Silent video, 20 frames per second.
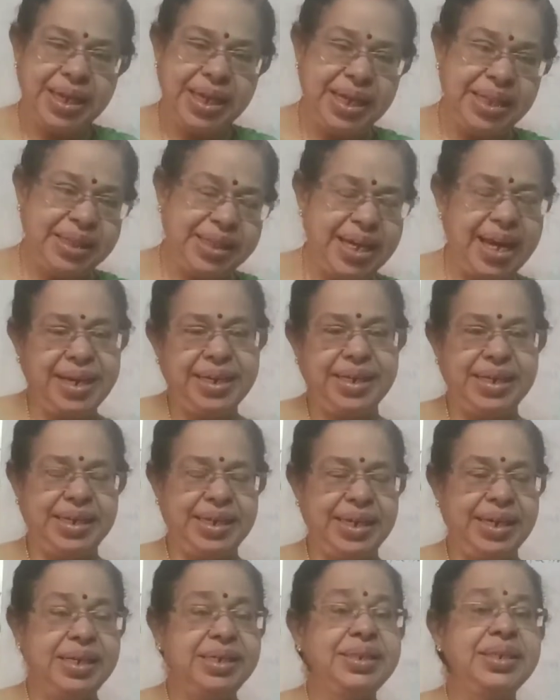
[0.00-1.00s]
In
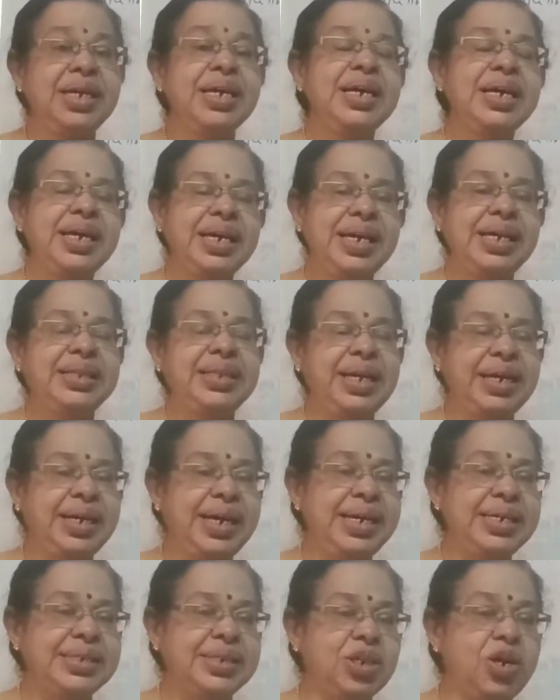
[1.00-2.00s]
that case, in the
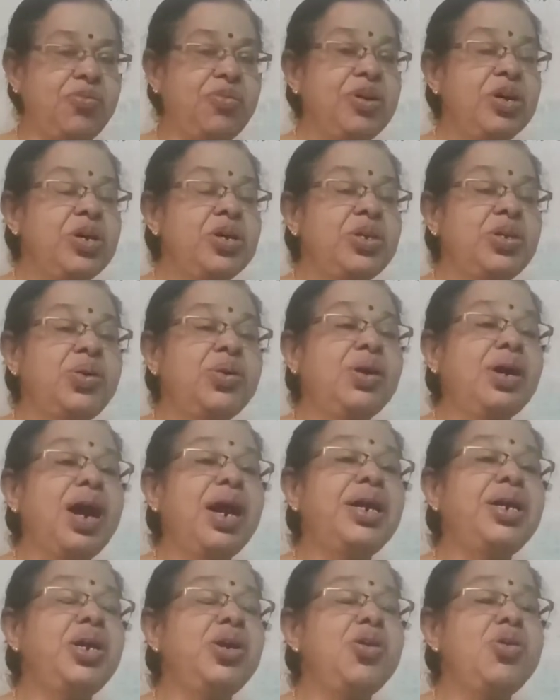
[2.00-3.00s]
case of to
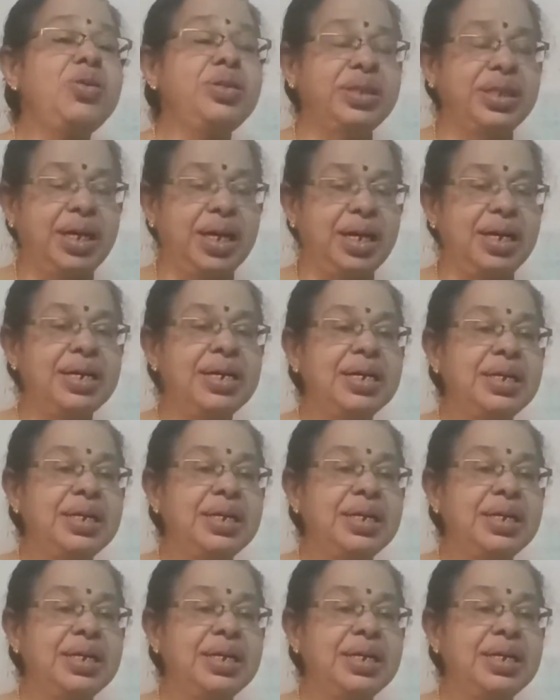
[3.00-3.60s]
control the